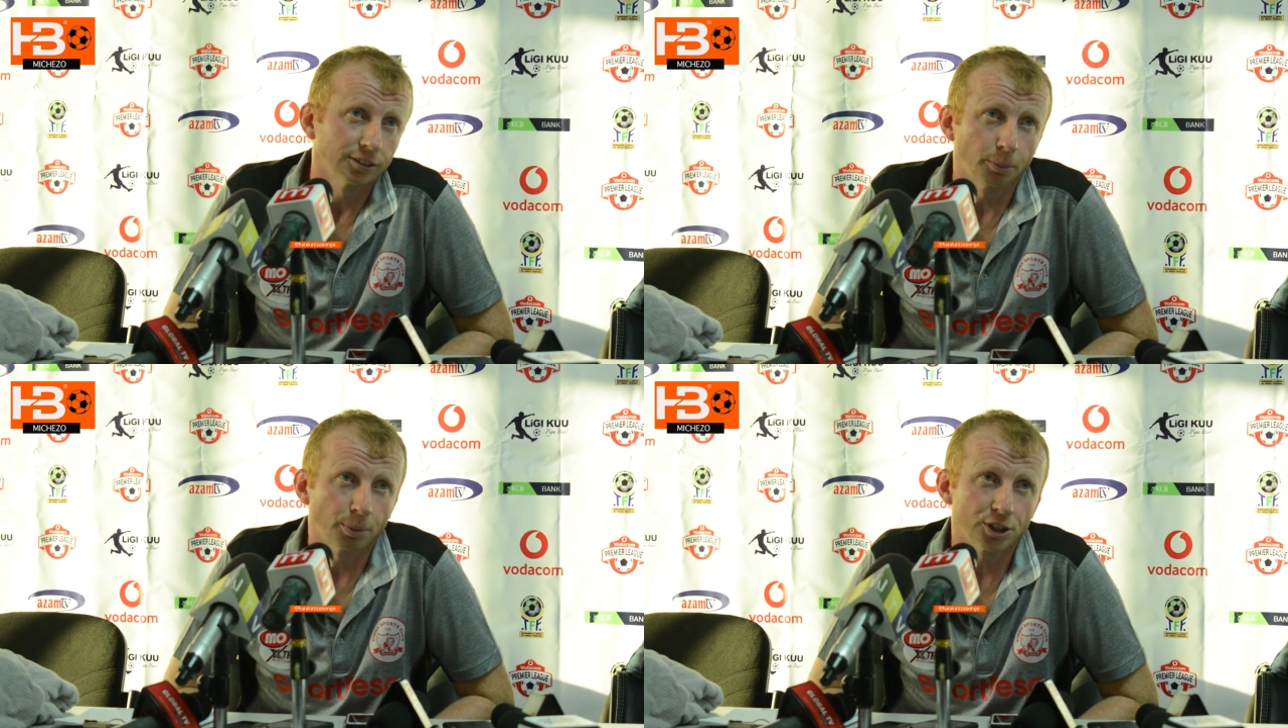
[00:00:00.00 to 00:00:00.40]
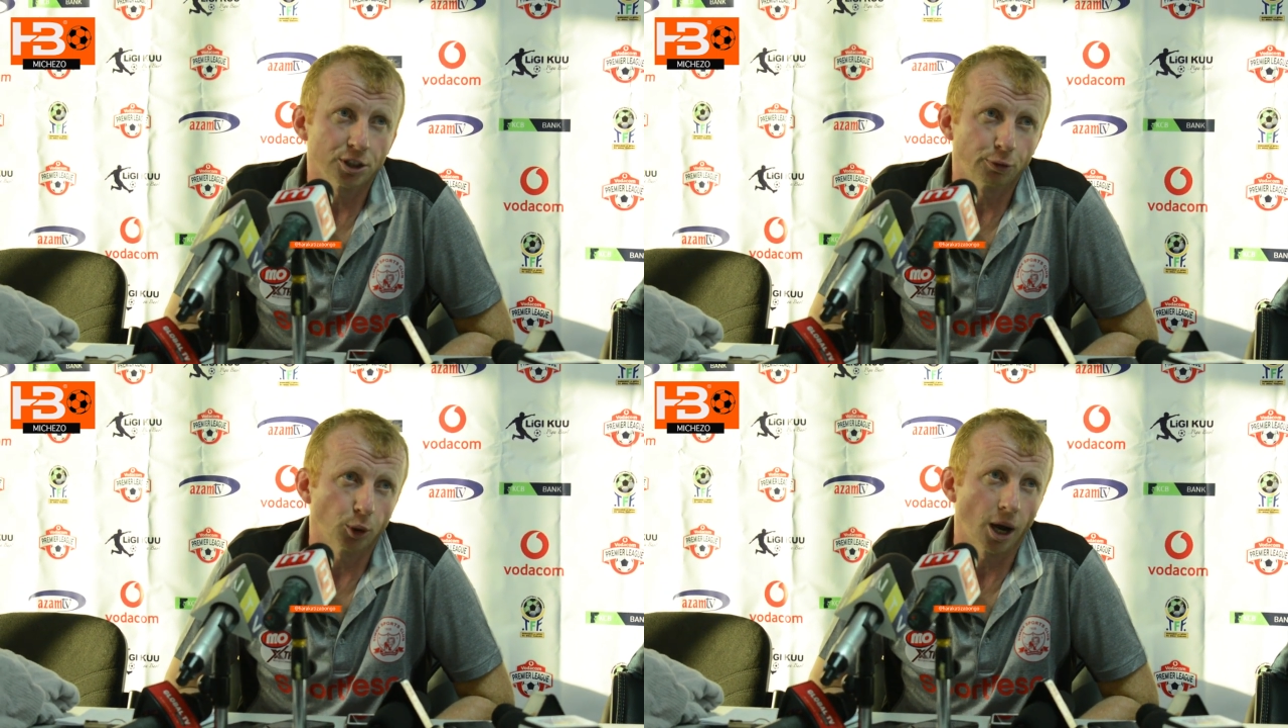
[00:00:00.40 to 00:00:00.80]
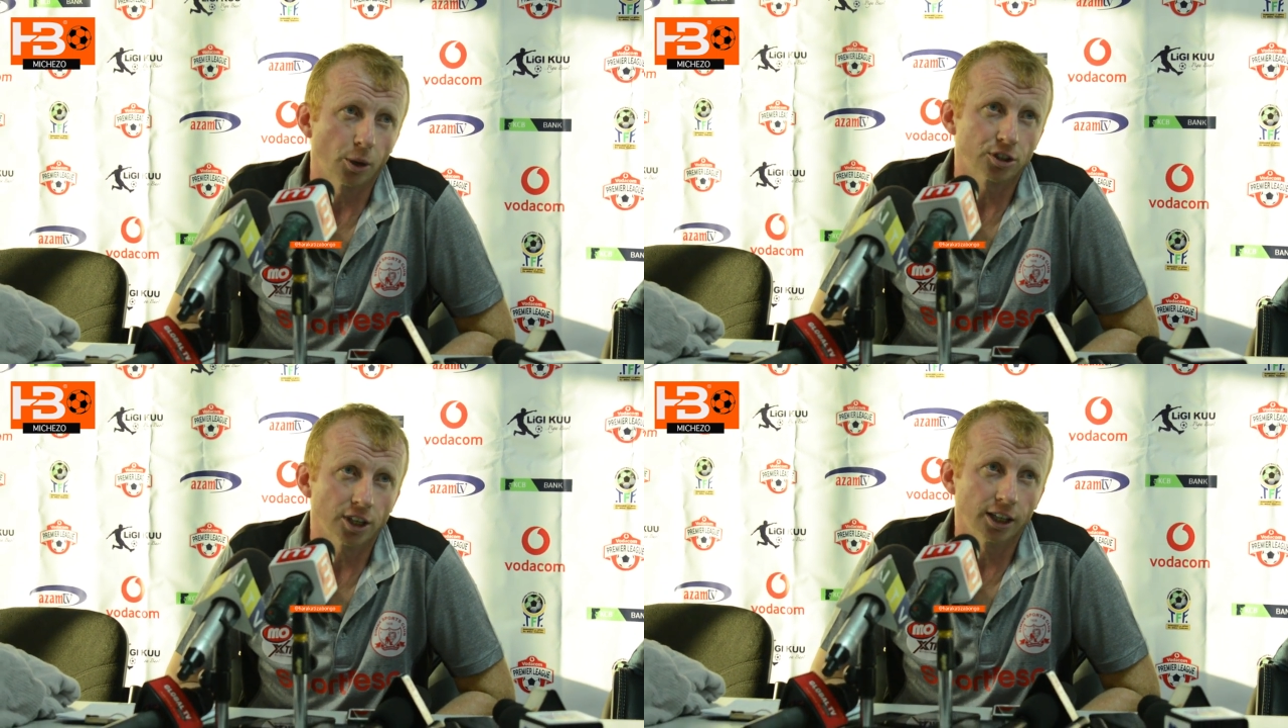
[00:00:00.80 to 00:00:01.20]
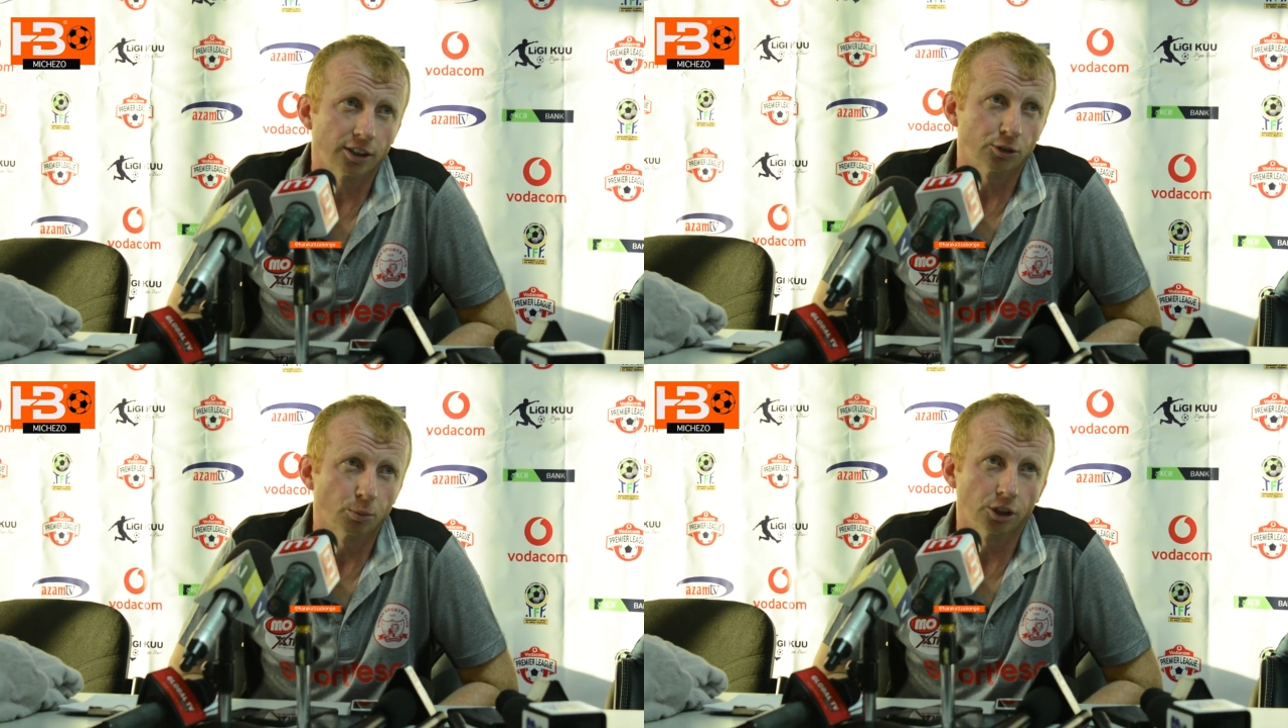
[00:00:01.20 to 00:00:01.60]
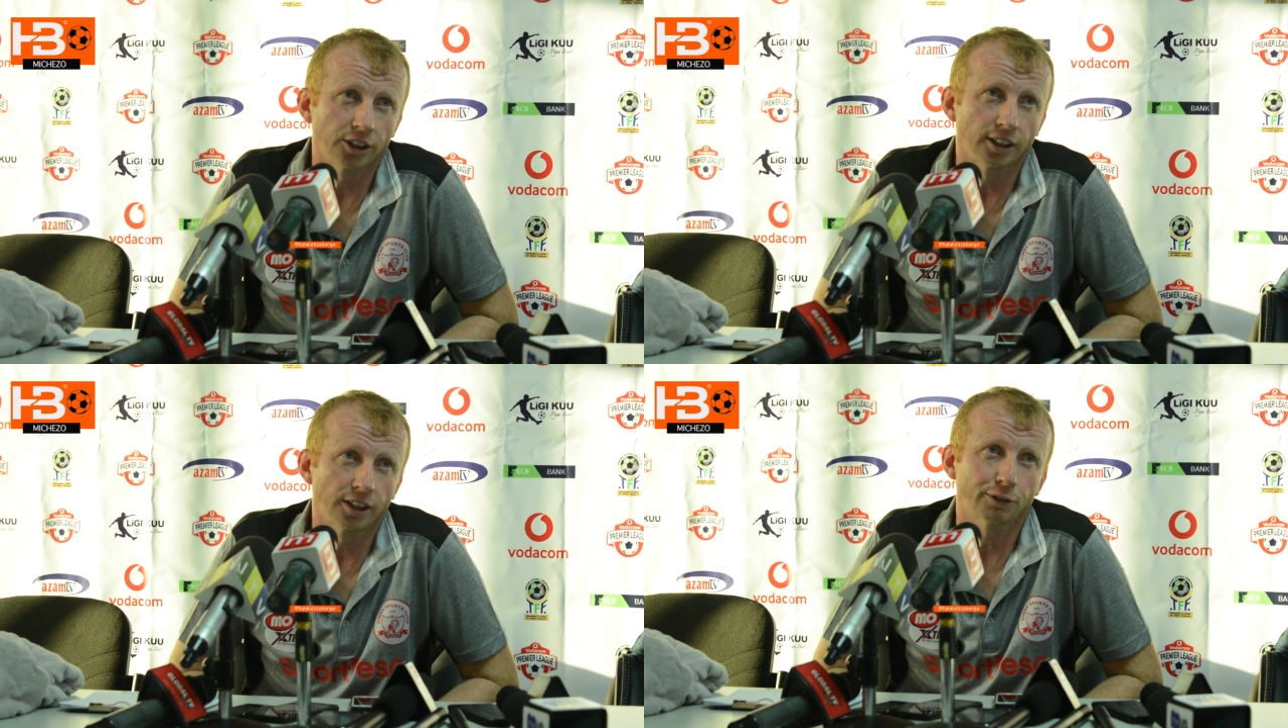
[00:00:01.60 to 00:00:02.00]
The pressure from outside is more
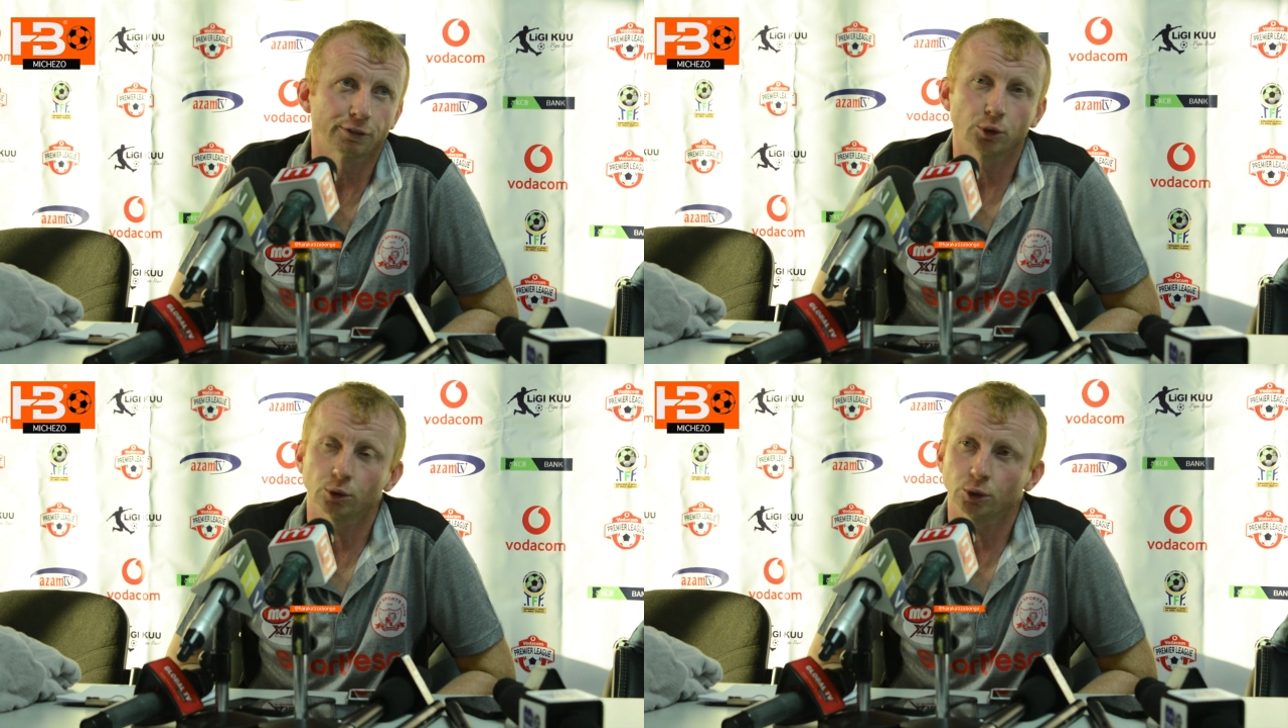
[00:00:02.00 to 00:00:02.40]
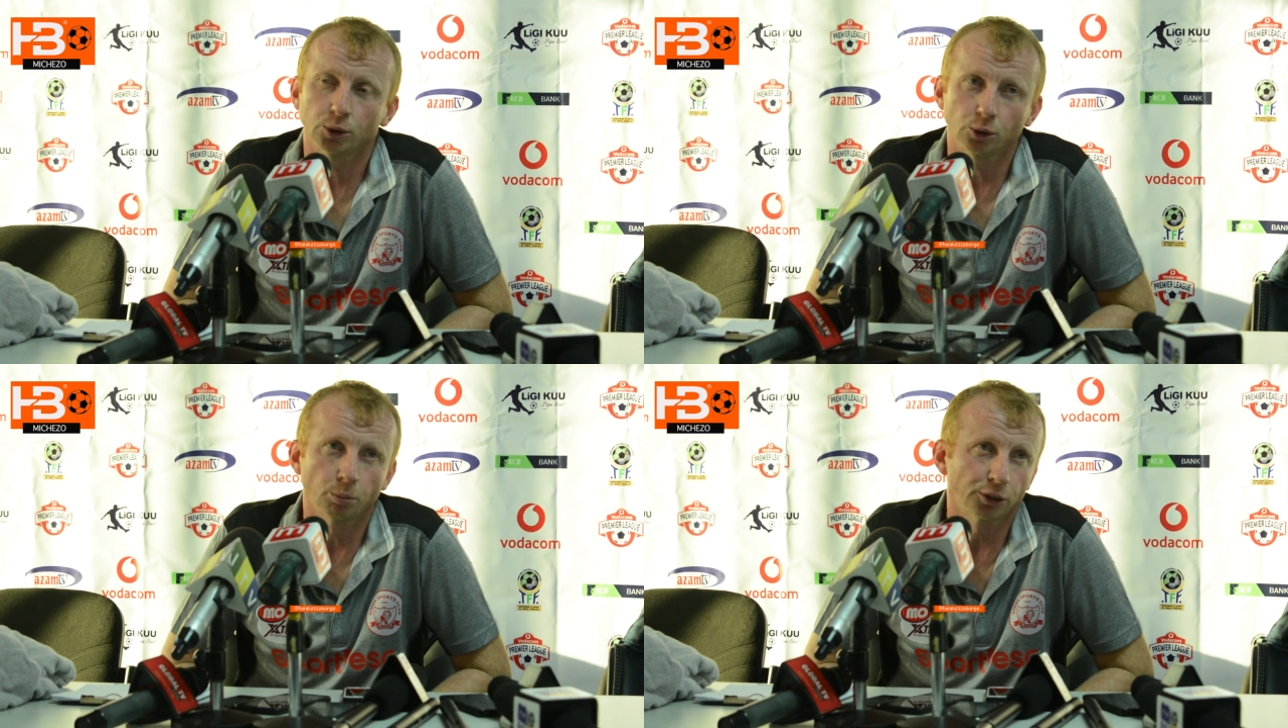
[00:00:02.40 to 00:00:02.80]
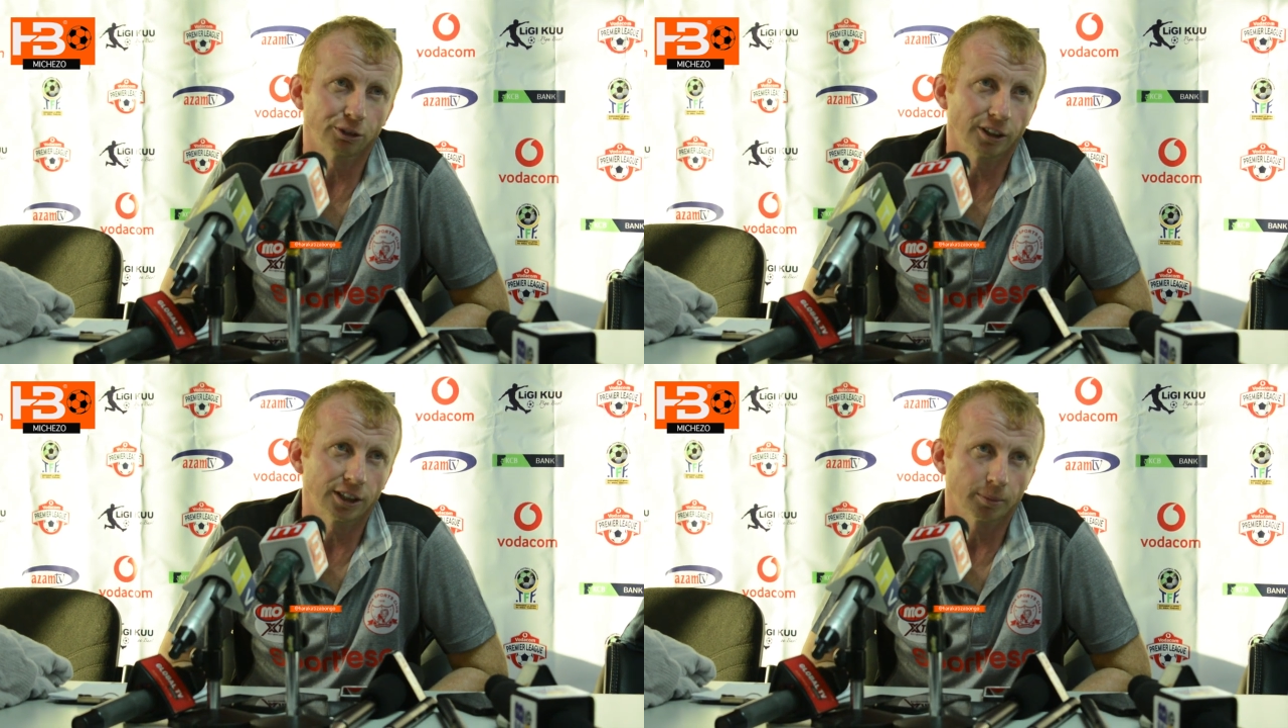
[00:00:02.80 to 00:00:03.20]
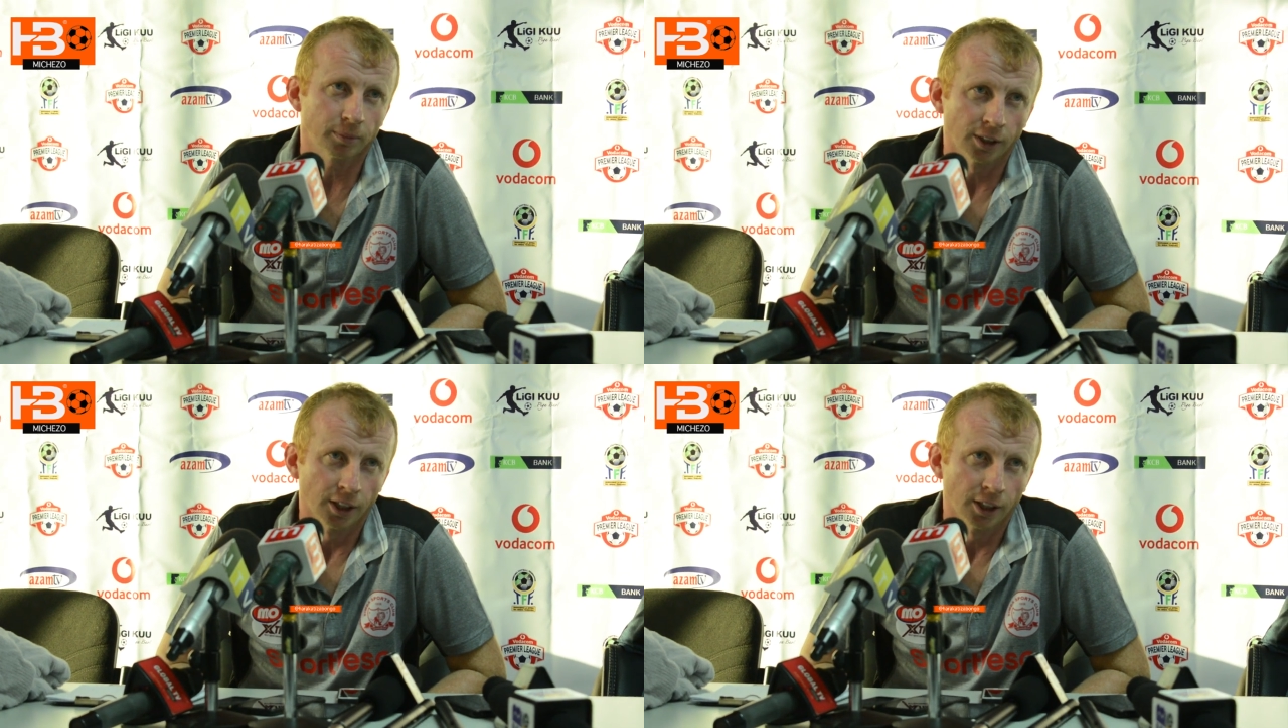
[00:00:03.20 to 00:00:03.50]
than enough to motivate them.